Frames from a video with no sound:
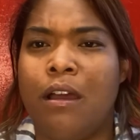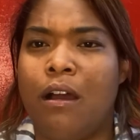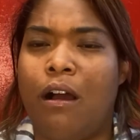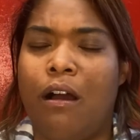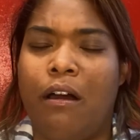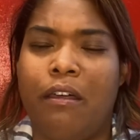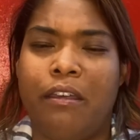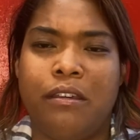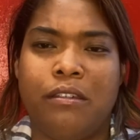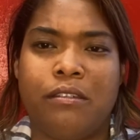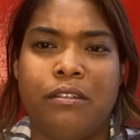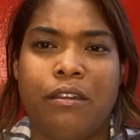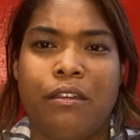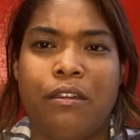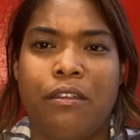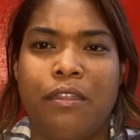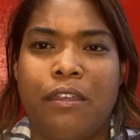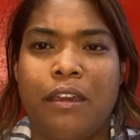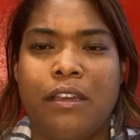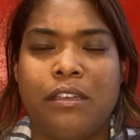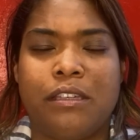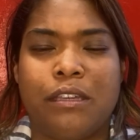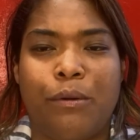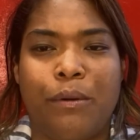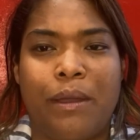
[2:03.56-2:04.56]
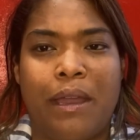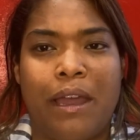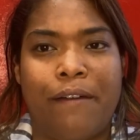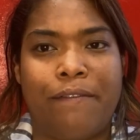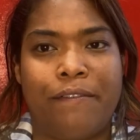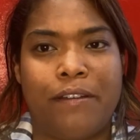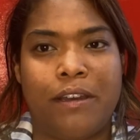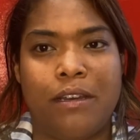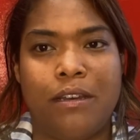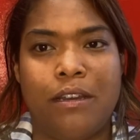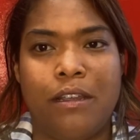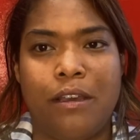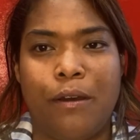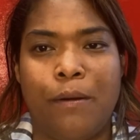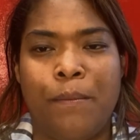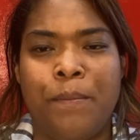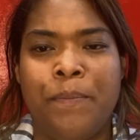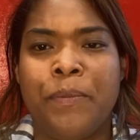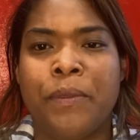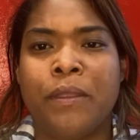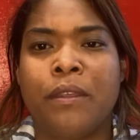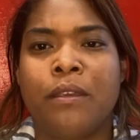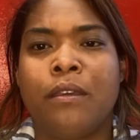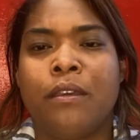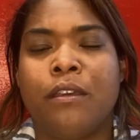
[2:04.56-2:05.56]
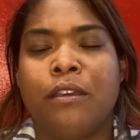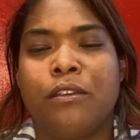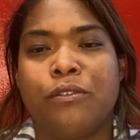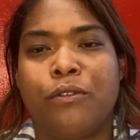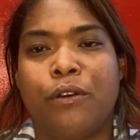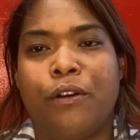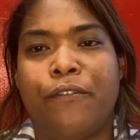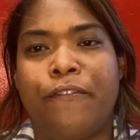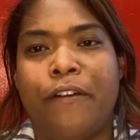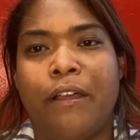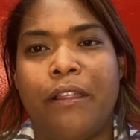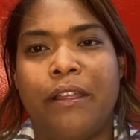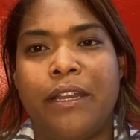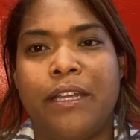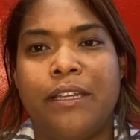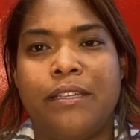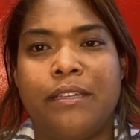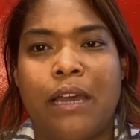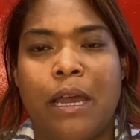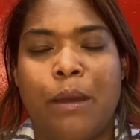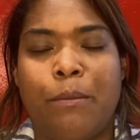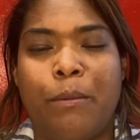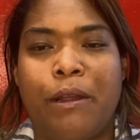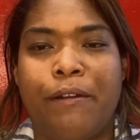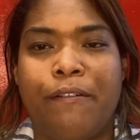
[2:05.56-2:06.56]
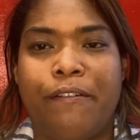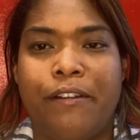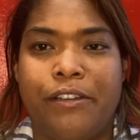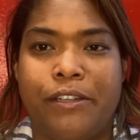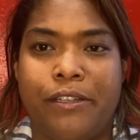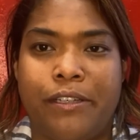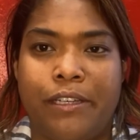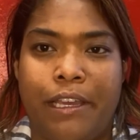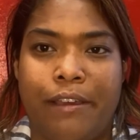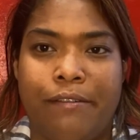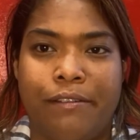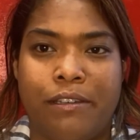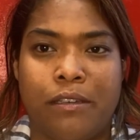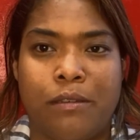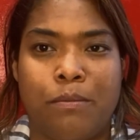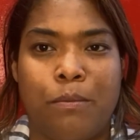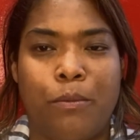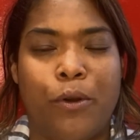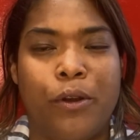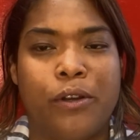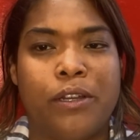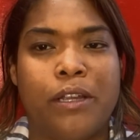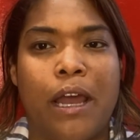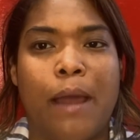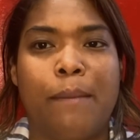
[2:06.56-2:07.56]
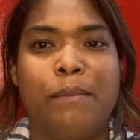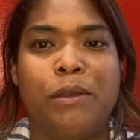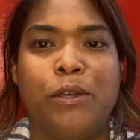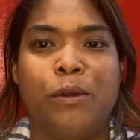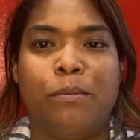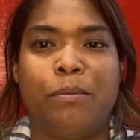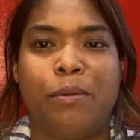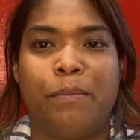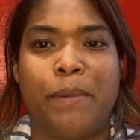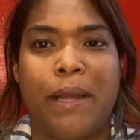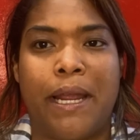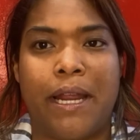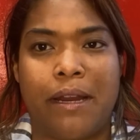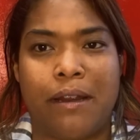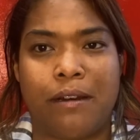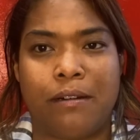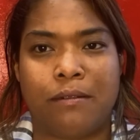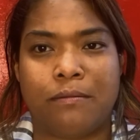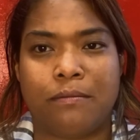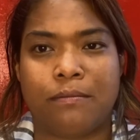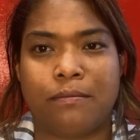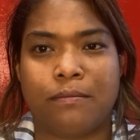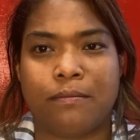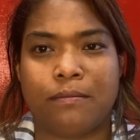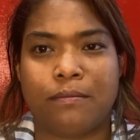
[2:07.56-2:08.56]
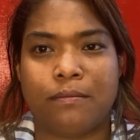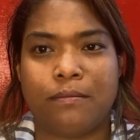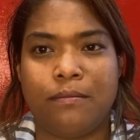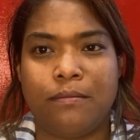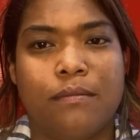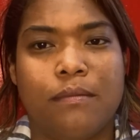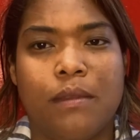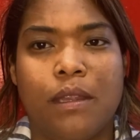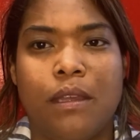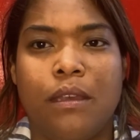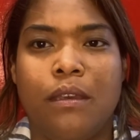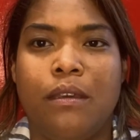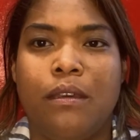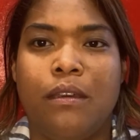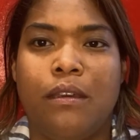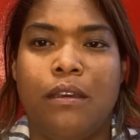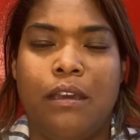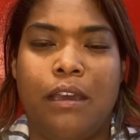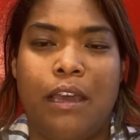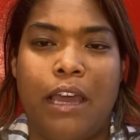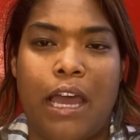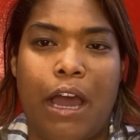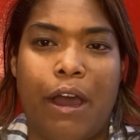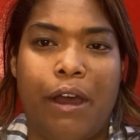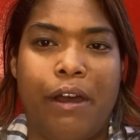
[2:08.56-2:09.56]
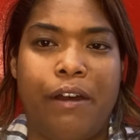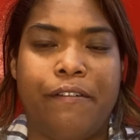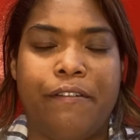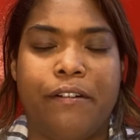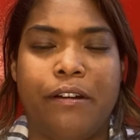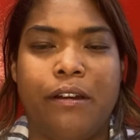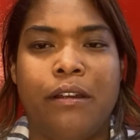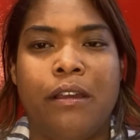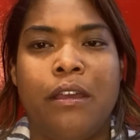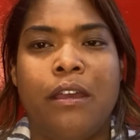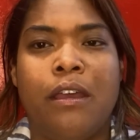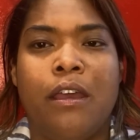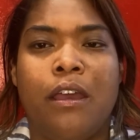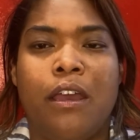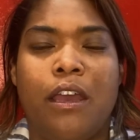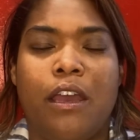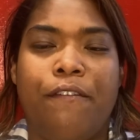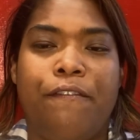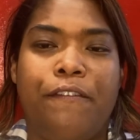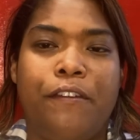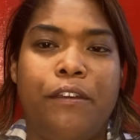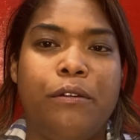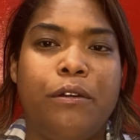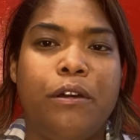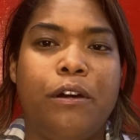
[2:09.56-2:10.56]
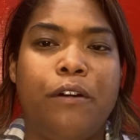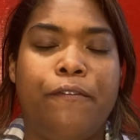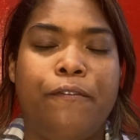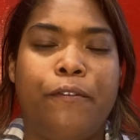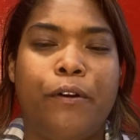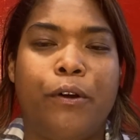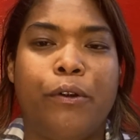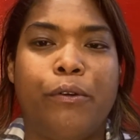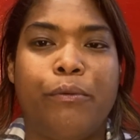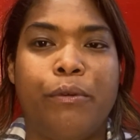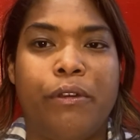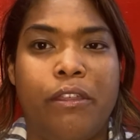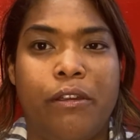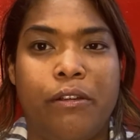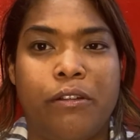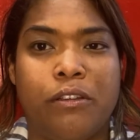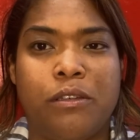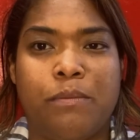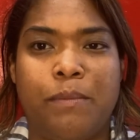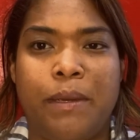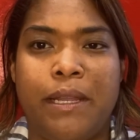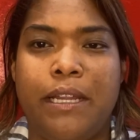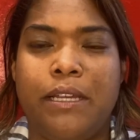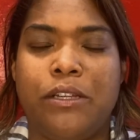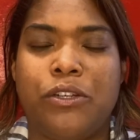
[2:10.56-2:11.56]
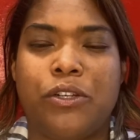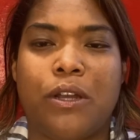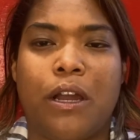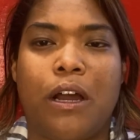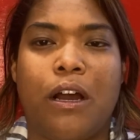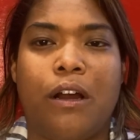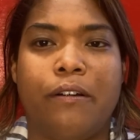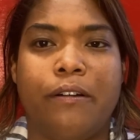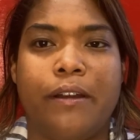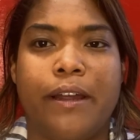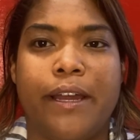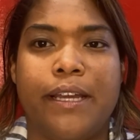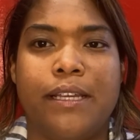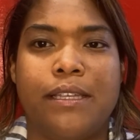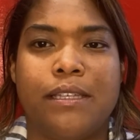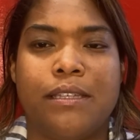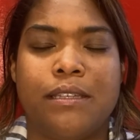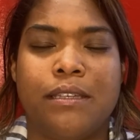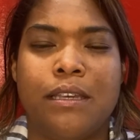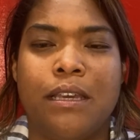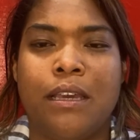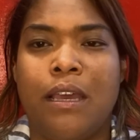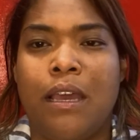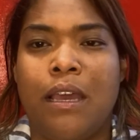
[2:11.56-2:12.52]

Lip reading: all these other things that we have to do. So a felony time waiver just gives us more time to prepare. However, if you go forward with your speedy trial rights